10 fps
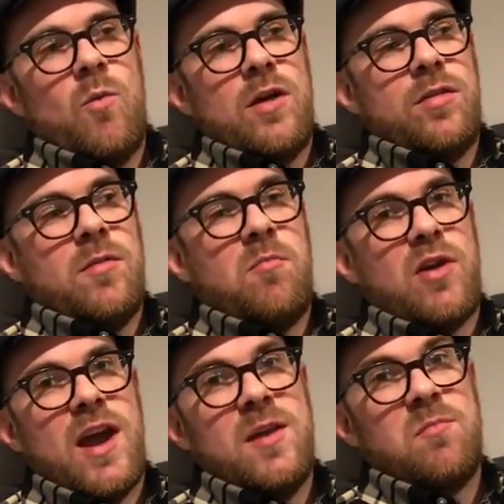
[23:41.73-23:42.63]
With
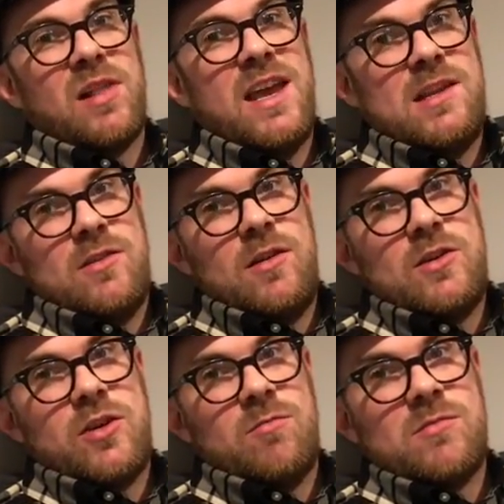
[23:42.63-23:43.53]
Brian Blade on the
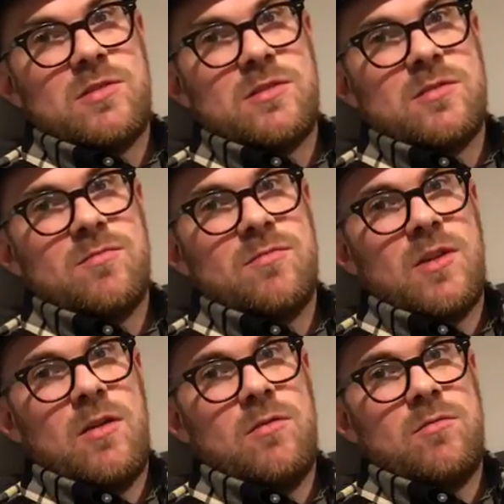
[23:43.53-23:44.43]
drums.
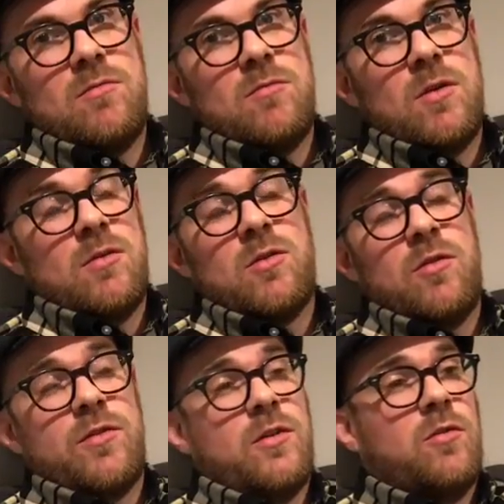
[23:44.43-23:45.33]
Now, I don't
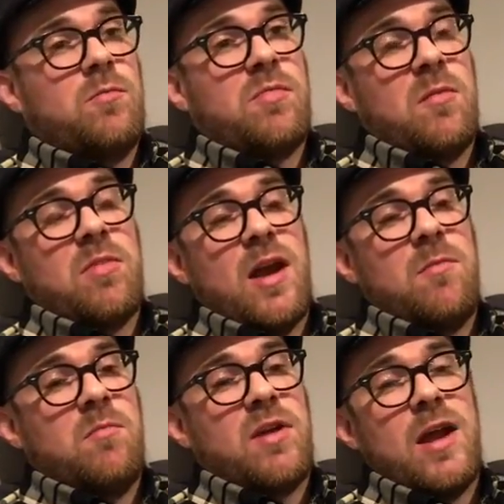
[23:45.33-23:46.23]
know if you know, but
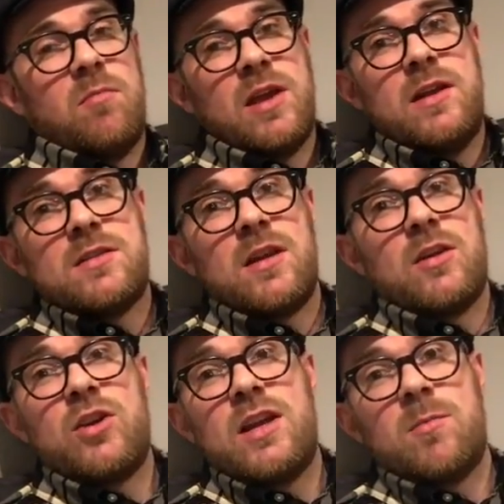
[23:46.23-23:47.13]
Brian Blade's an
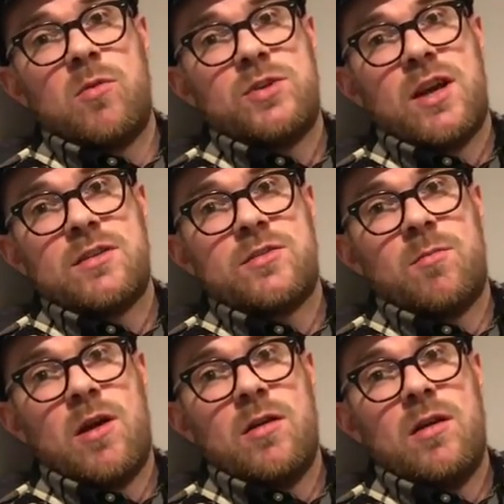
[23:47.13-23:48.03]
incredible jazz
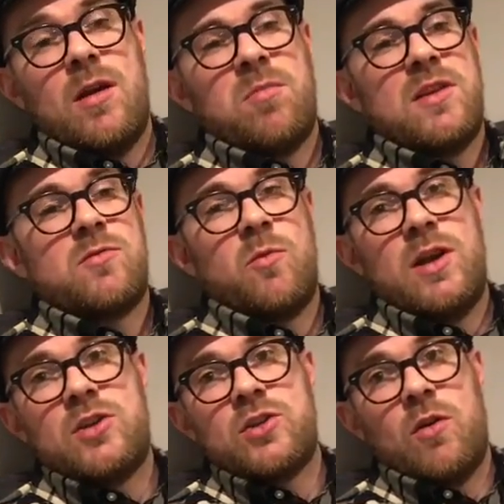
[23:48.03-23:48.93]
drummer. He plays with
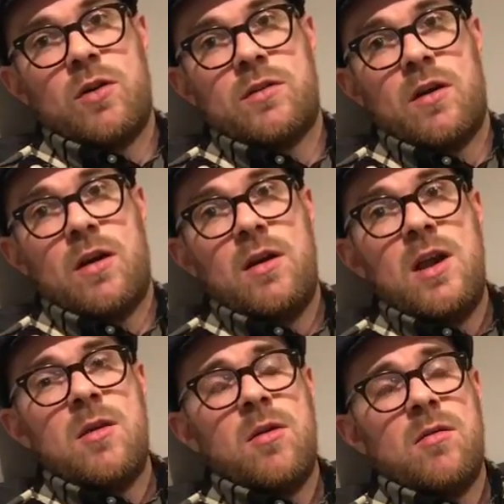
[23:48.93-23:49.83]
Wayne Shorter,
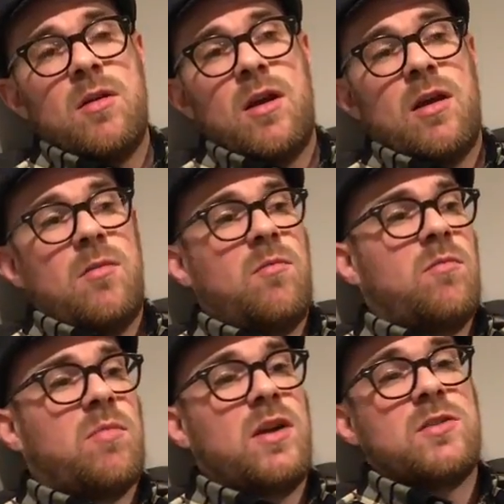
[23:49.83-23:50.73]

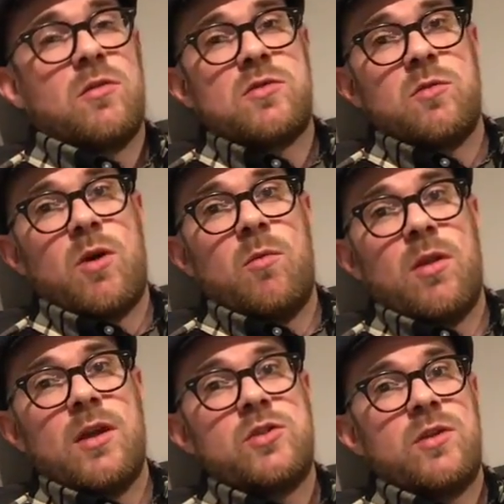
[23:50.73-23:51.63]
but he's also worked with
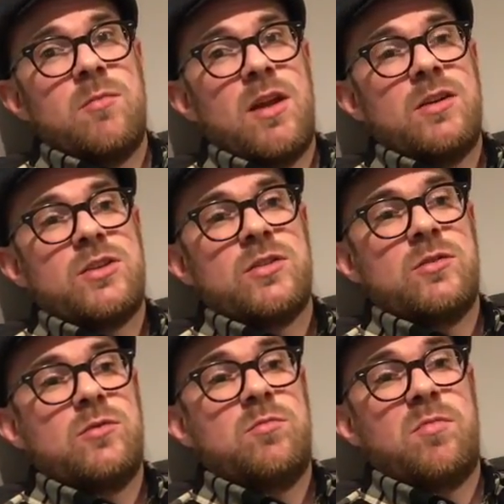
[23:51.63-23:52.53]
like Joni
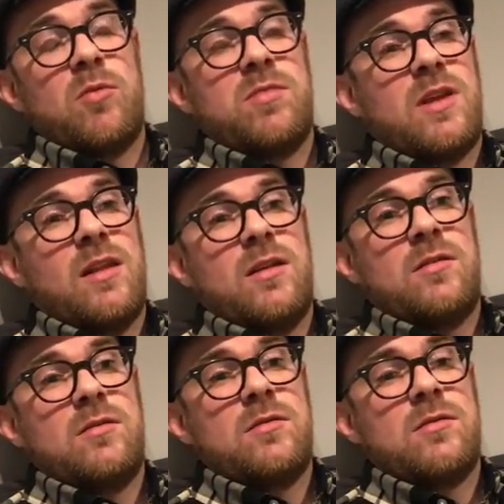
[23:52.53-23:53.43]
Mitchell, Bob
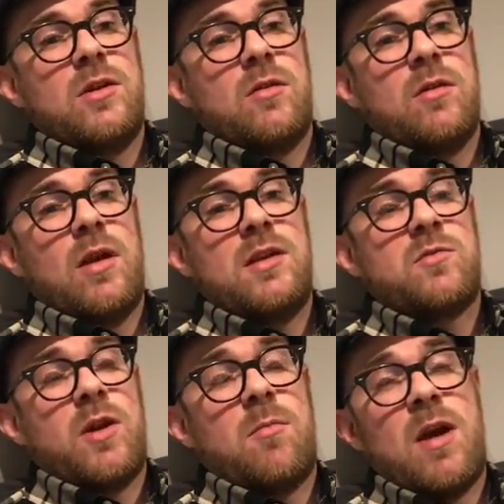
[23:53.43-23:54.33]
Dylan. You know, he's
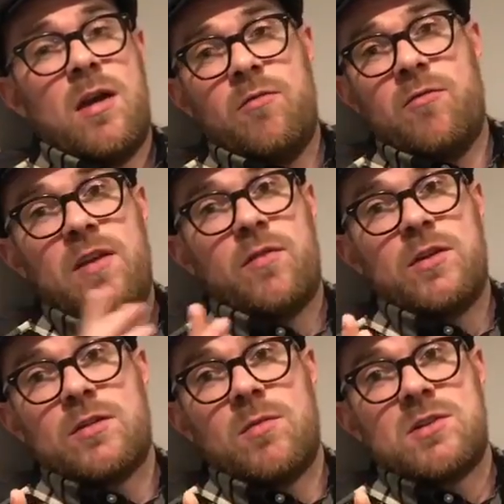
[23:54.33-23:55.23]
one of my
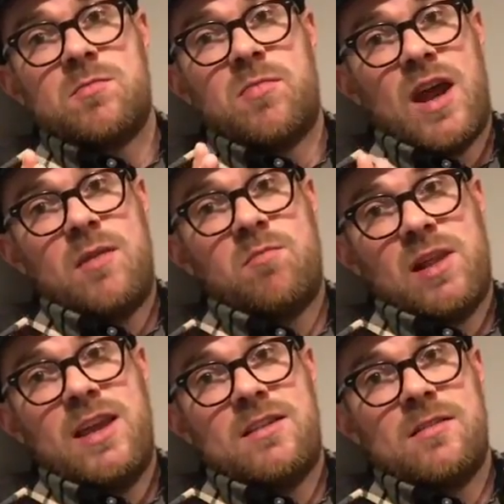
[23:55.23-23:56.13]
favourite drummers, Brian
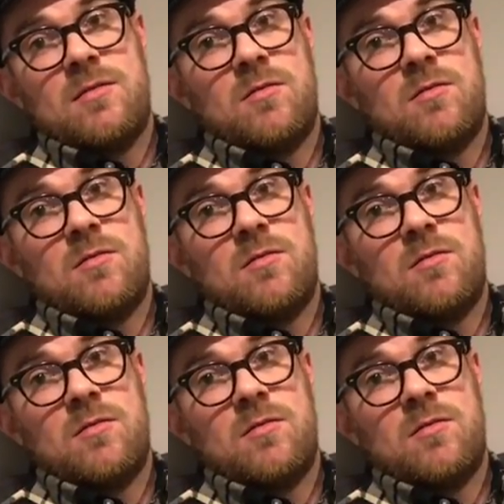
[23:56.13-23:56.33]
Blade.